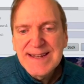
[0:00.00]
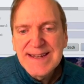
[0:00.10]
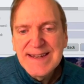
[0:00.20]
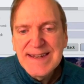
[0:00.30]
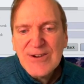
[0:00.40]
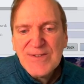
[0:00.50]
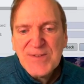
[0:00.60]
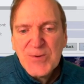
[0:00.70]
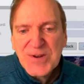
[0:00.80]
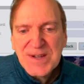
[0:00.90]
Now,
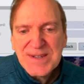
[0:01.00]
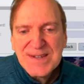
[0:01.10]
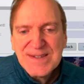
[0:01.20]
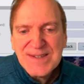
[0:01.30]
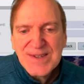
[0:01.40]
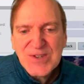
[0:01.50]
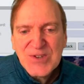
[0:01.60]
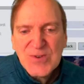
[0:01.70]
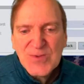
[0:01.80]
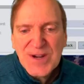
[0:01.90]
if you were going to just
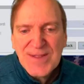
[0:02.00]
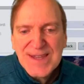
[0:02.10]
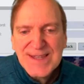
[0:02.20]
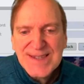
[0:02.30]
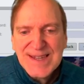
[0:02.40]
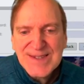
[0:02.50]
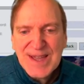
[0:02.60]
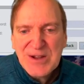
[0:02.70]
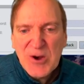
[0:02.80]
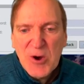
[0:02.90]
choose one of these things
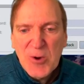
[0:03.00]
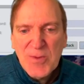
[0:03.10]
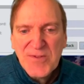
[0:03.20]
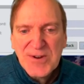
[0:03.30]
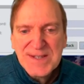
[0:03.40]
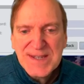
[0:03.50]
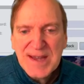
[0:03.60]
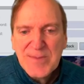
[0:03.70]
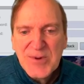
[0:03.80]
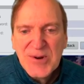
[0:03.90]
like home, for
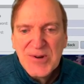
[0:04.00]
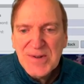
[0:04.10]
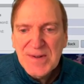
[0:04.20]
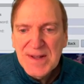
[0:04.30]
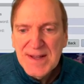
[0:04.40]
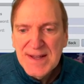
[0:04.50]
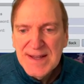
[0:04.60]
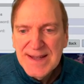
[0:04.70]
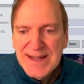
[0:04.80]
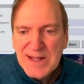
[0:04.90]
example,
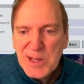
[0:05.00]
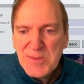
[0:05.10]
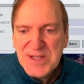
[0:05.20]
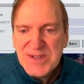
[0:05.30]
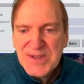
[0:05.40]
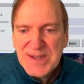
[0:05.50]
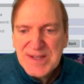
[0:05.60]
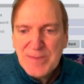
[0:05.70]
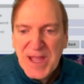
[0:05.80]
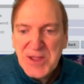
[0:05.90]
let me just
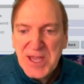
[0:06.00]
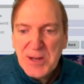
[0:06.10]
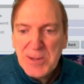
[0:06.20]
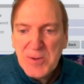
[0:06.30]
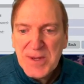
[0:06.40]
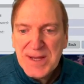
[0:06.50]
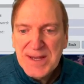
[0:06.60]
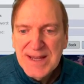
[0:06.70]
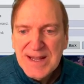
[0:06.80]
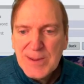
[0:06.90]
expand that a little bit.
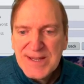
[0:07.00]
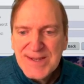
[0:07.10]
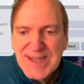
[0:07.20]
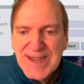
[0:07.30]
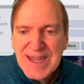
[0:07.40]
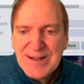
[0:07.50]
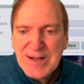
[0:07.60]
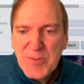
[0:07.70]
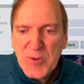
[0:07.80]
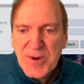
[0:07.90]
Let's say you had a
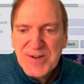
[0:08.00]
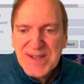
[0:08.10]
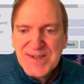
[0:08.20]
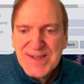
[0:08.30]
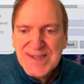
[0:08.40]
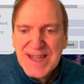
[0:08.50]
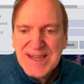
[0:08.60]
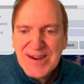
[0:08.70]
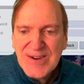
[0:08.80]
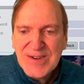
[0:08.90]
couple partitions on
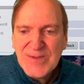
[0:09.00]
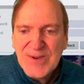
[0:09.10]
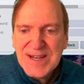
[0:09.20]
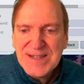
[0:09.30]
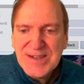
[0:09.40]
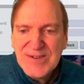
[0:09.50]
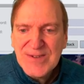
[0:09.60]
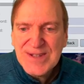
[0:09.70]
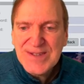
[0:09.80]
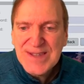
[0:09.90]
here and you wanted
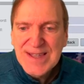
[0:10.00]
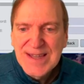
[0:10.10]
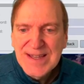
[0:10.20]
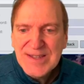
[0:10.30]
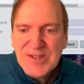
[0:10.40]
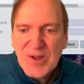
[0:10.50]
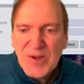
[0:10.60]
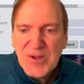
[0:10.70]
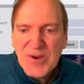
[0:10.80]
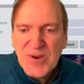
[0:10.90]
to
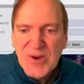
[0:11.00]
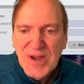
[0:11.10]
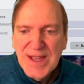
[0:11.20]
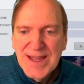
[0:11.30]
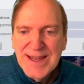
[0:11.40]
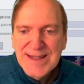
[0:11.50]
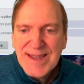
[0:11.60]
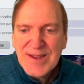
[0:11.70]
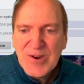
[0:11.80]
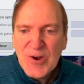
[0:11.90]
install your,
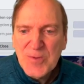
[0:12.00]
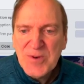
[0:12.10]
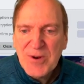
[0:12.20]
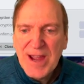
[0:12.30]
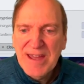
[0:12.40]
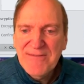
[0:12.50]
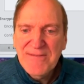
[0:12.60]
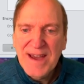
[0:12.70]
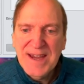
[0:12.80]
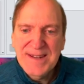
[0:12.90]
set your home drive
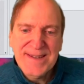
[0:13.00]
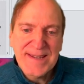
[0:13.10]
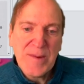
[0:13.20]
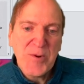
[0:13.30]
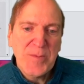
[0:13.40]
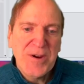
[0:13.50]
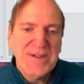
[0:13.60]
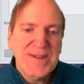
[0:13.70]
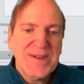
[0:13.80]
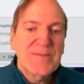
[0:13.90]
on a separate
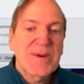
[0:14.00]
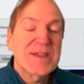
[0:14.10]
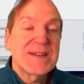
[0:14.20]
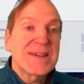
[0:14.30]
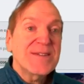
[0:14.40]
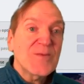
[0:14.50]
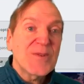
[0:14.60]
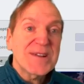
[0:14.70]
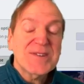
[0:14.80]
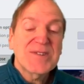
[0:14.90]
partition, but you didn't
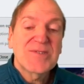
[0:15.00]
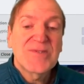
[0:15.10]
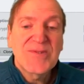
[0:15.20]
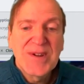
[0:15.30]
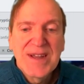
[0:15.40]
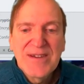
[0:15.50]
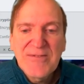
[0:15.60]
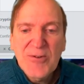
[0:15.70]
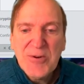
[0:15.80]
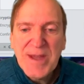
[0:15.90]
want to
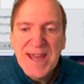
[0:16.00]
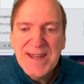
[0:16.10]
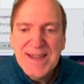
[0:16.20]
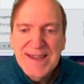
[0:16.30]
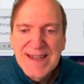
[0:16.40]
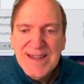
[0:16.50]
format it.